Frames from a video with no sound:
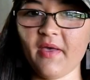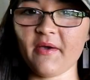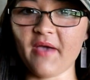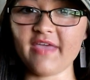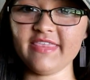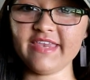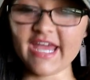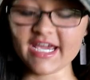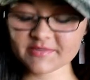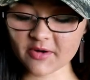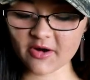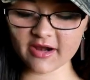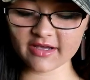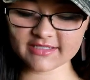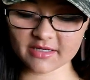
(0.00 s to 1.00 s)
Okay, the next
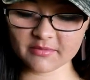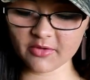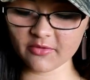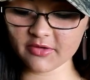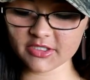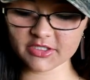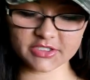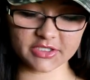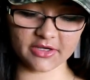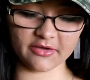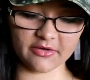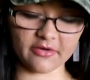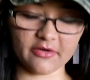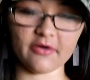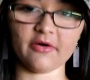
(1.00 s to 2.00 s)
product I'm going to show
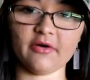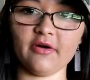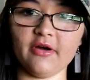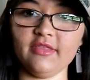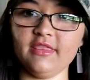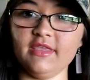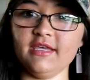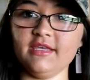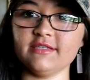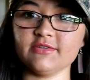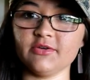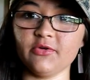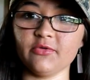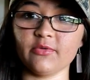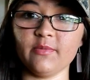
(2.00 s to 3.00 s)
y'all are these
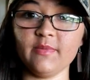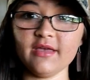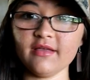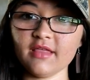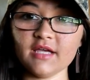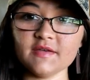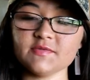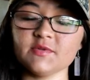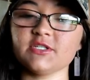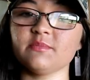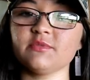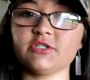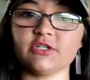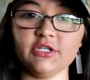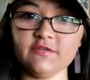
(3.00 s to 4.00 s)
grooming gloves, which
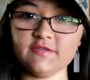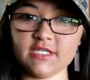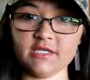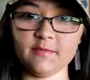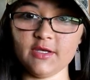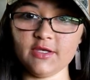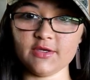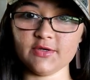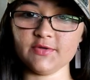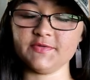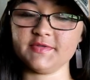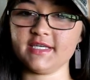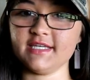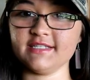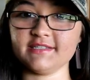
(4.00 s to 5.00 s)
I'm sure you've seen me
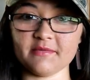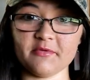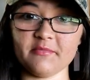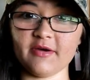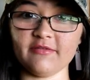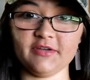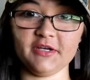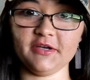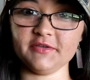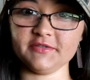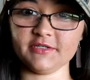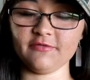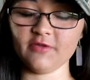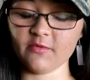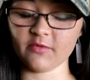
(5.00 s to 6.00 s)
use in some of my videos
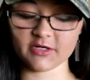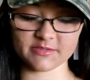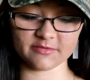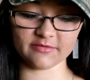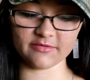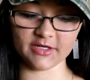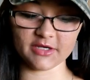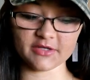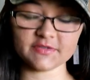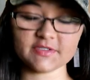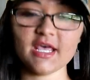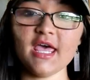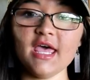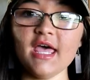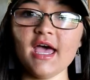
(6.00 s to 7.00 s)
if you watch my videos.
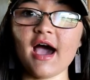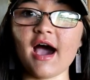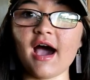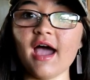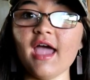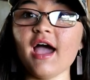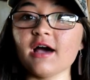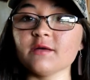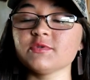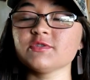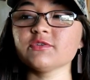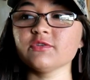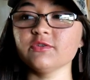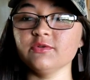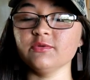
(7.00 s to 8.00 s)
I
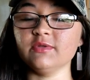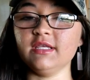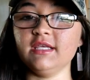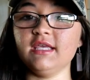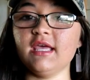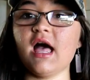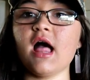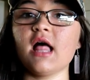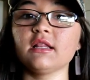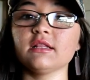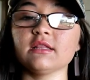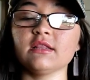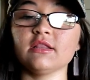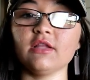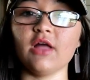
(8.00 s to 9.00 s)
absolutely
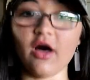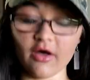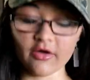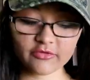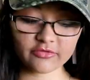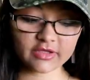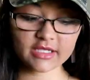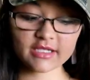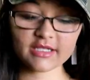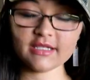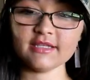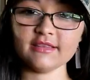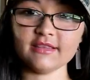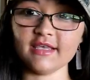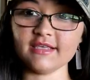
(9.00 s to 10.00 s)
love
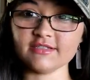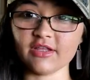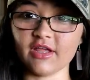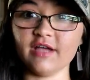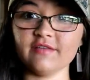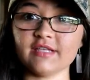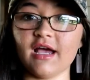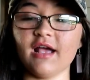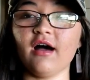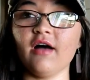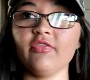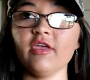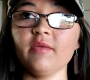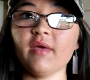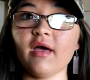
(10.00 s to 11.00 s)
these gloves. I
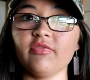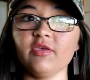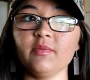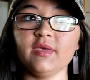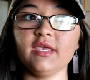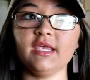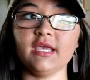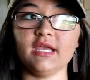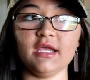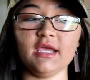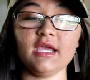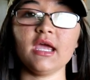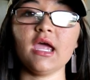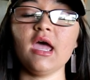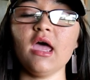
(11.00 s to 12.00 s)
got them at the
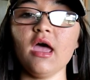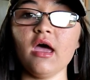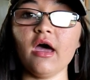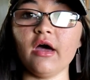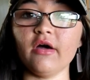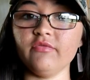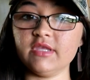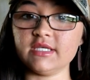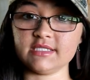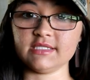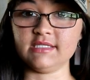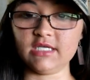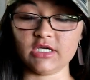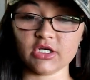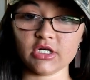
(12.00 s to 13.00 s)
beginning of this
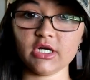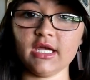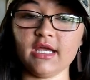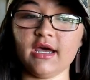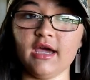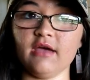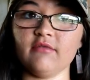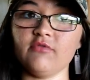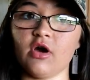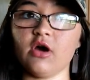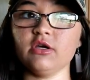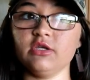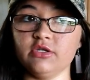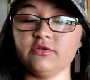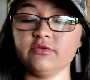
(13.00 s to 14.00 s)
year, and I have
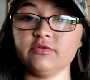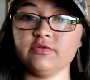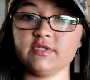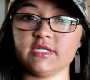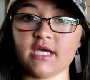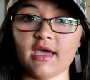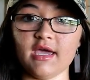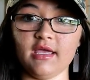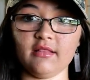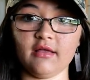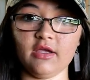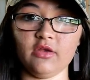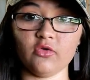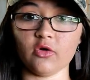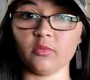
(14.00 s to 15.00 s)
not used a
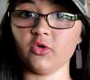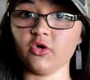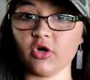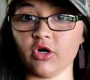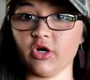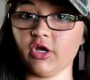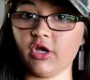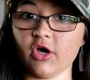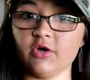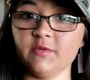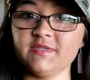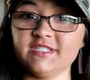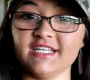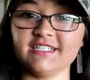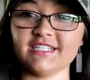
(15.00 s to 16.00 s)
like normal curry
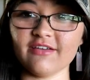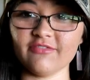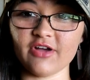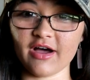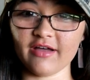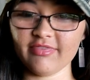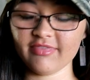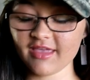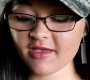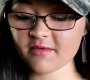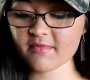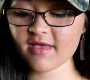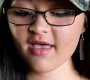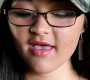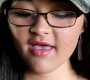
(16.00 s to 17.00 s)
comb since I've gotten them.